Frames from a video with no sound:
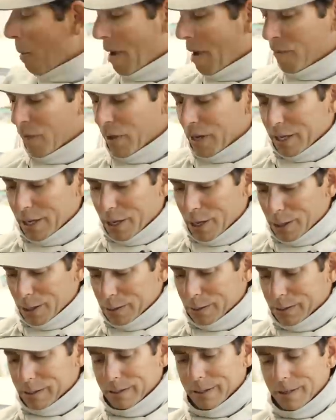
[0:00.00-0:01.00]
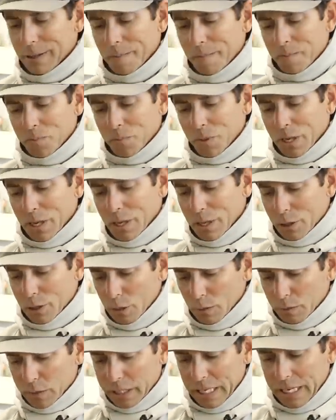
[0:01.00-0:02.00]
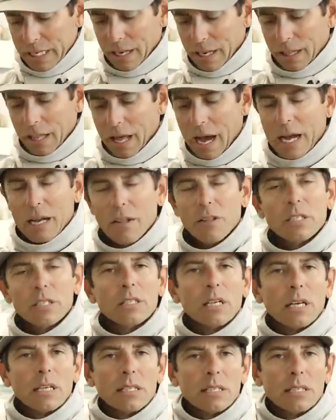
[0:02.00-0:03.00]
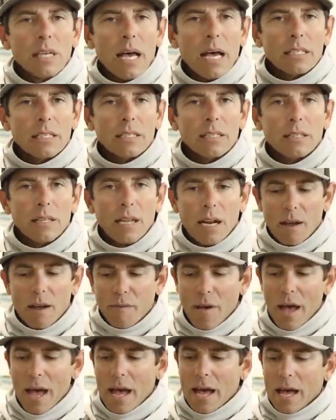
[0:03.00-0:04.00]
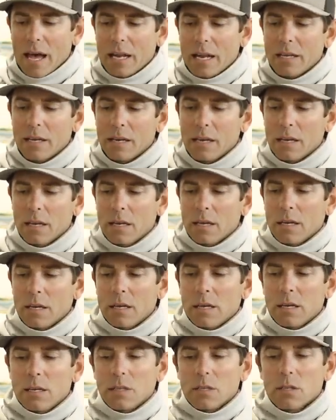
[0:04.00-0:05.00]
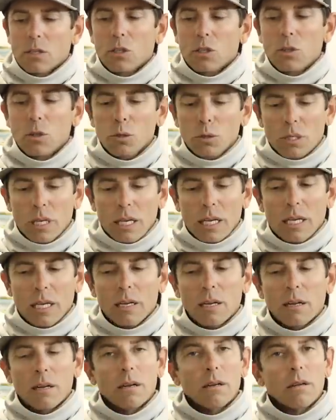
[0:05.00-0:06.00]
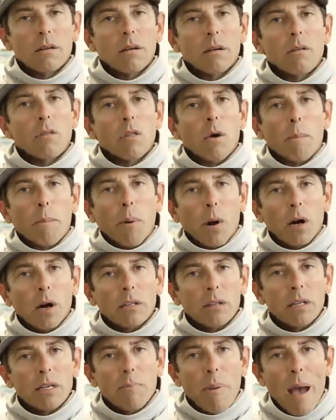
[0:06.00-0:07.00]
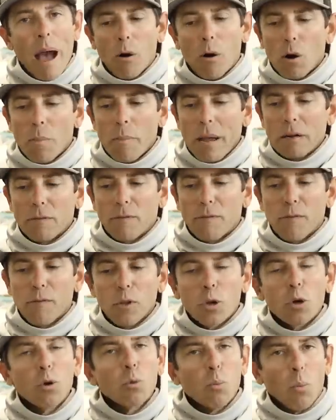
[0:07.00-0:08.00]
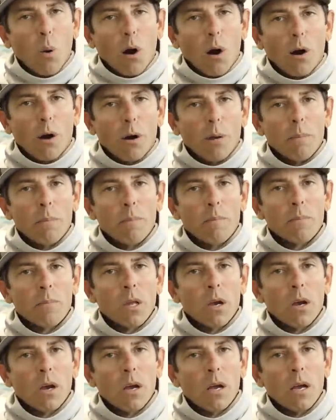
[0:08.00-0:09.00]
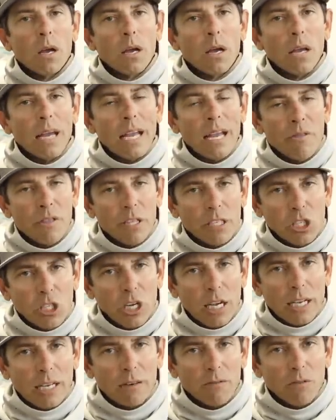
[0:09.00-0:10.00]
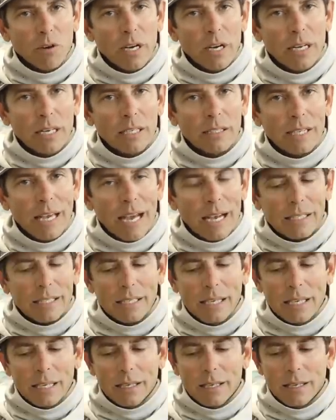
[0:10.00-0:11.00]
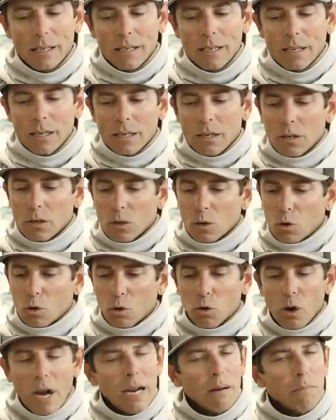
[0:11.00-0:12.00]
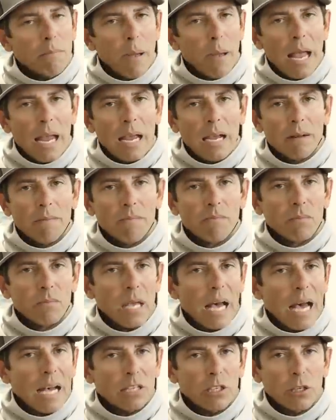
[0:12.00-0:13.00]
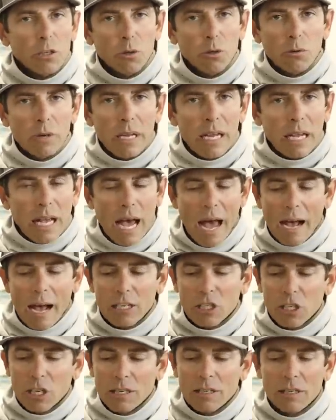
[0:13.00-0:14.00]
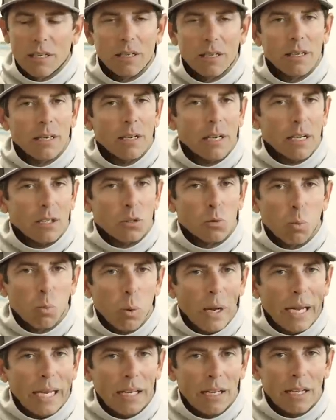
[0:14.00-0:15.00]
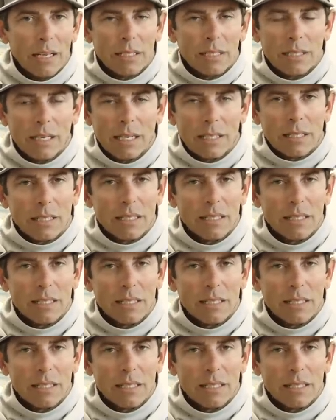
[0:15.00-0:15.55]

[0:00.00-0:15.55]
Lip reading: my videos, you've seen a lot of the success that I've had using the Berkeley Powerbait flute worm in the chicken rig technique. Great bait, has a unique action, it's weedless, it's